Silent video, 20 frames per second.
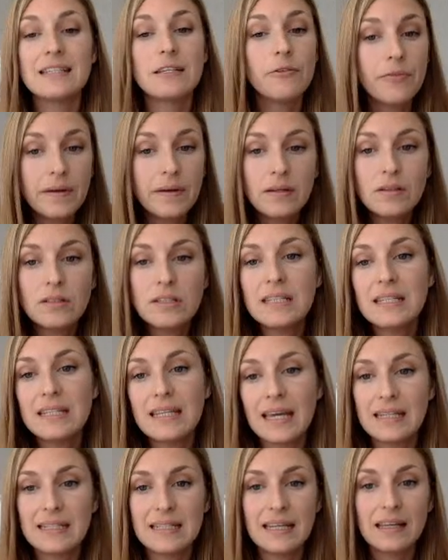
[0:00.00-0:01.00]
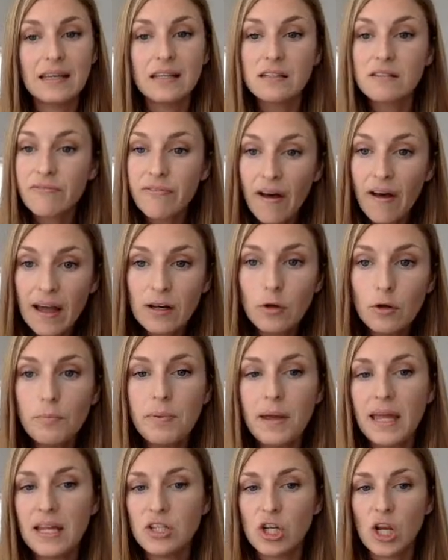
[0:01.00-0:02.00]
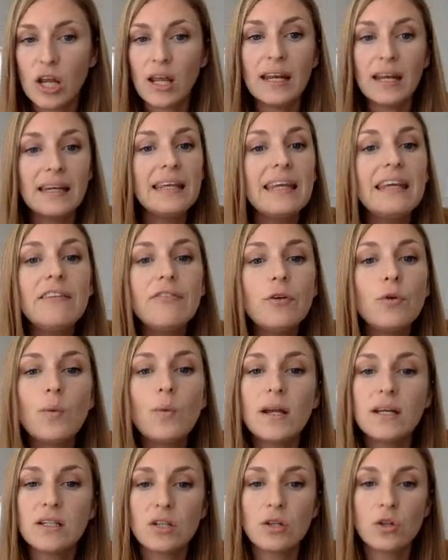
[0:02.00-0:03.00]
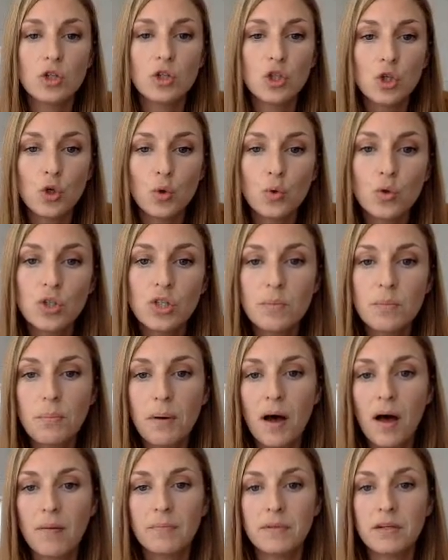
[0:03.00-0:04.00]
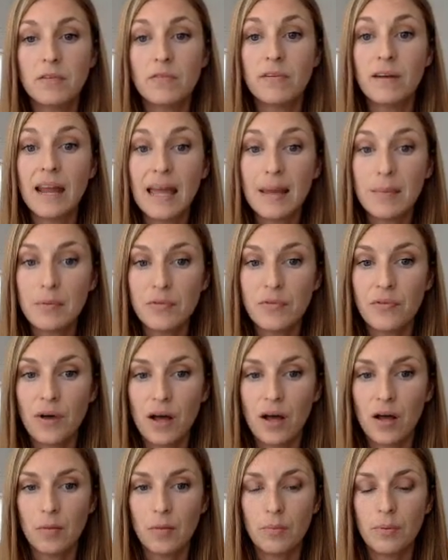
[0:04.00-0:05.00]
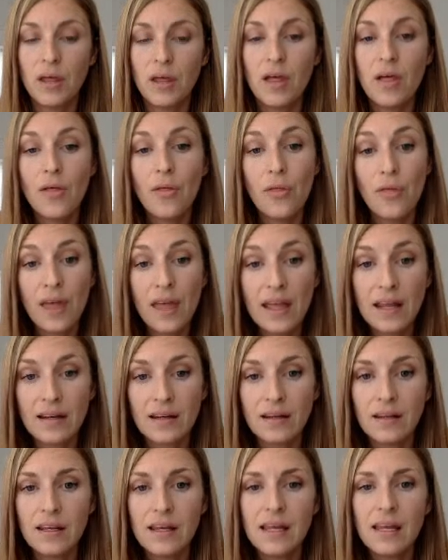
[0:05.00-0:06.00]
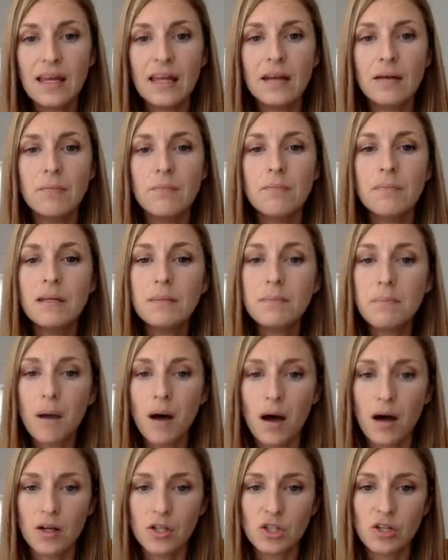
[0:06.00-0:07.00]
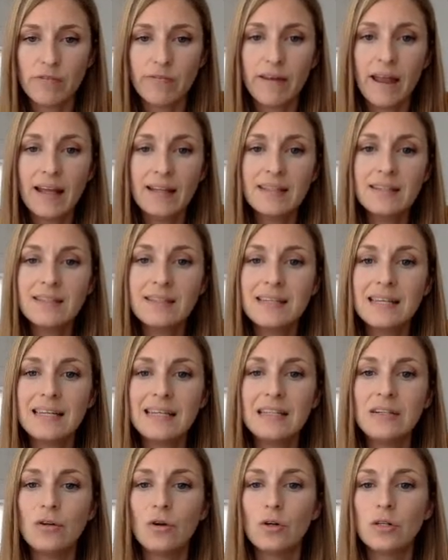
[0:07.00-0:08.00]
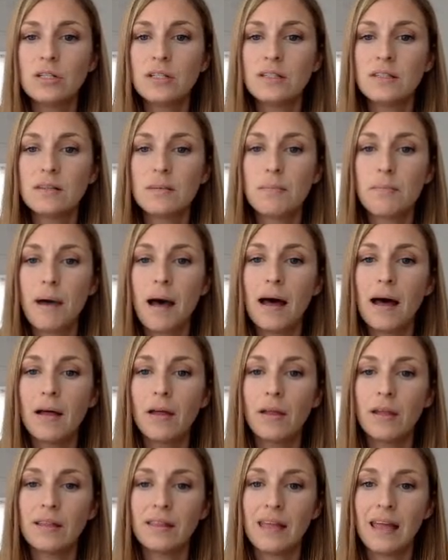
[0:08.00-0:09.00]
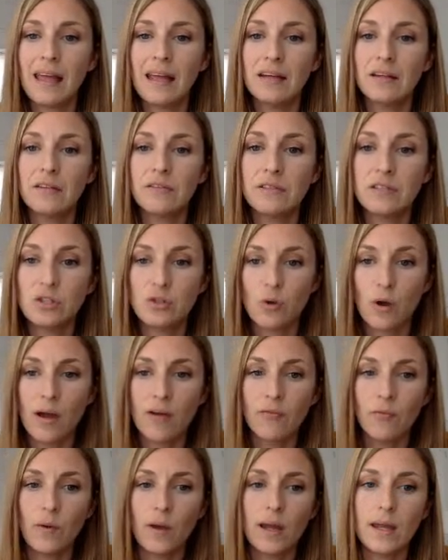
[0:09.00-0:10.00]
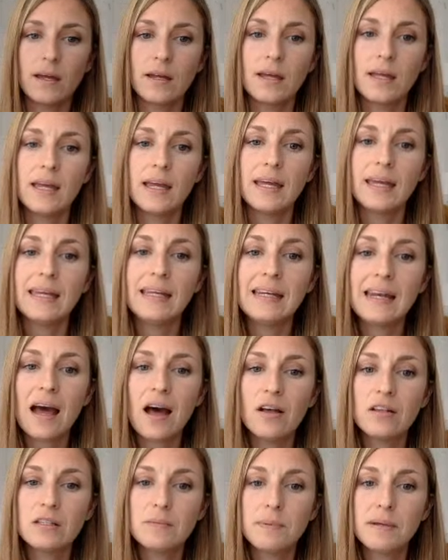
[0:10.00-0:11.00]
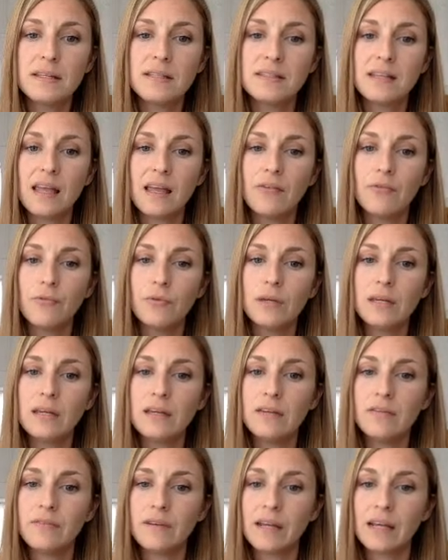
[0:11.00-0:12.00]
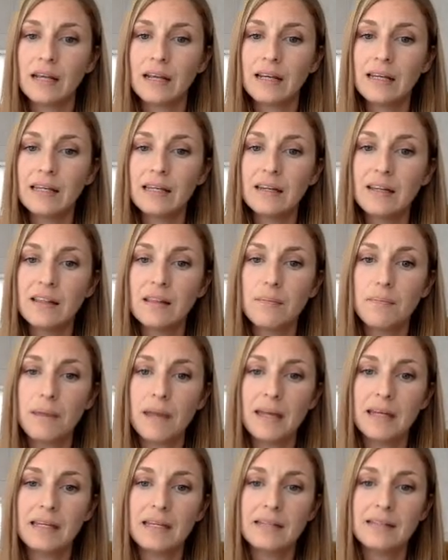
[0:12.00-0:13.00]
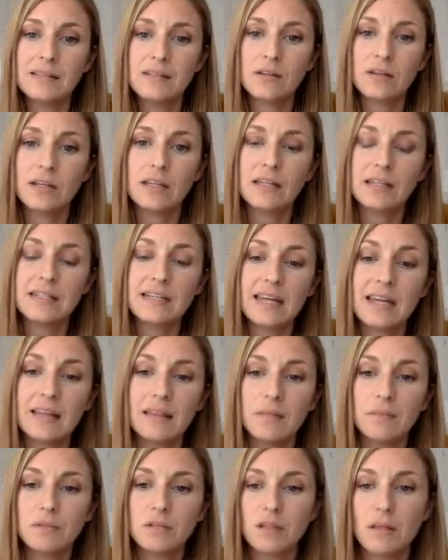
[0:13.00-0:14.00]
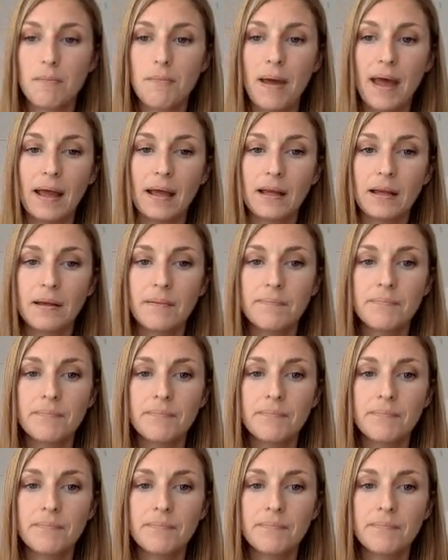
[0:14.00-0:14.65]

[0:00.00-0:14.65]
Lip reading: difficulty getting his final paycheck and even went to the Georgia Department of Labor for help. Then, in mid-March, Flatten said he noticed the pile at the end of his driveway. He now spends every evening cleaning the pennies so he can take them to the bank.